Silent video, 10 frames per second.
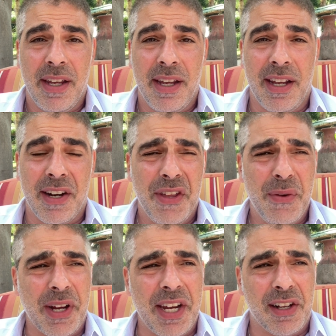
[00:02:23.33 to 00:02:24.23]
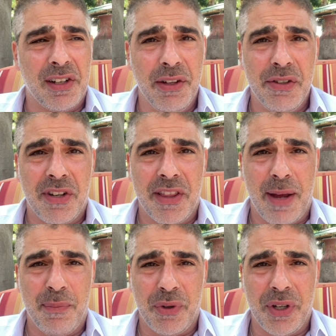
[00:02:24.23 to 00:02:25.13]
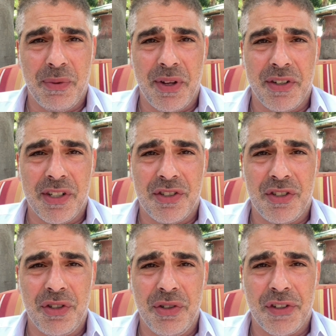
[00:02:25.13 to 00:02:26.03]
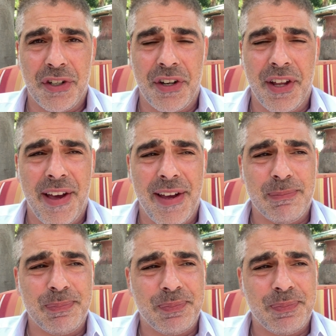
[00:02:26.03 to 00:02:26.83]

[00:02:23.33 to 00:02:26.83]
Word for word: And I think we're getting close to that point, whether it's June or not.